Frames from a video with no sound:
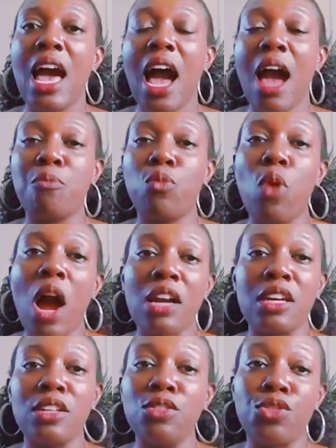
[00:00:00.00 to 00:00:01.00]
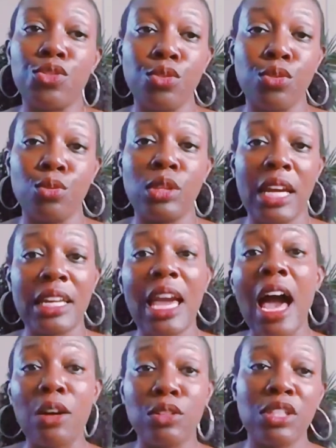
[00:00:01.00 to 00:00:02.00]
I'm walking you through like
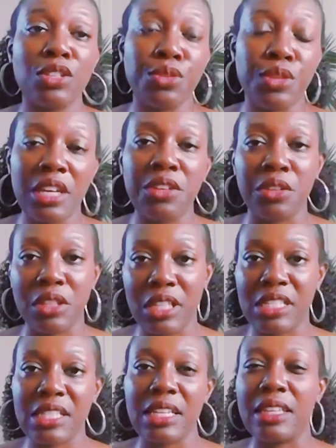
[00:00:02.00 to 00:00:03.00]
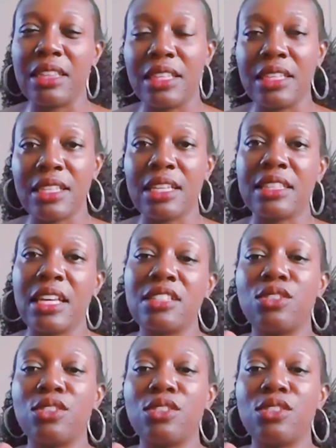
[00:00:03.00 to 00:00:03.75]
how to create your listing and things like that.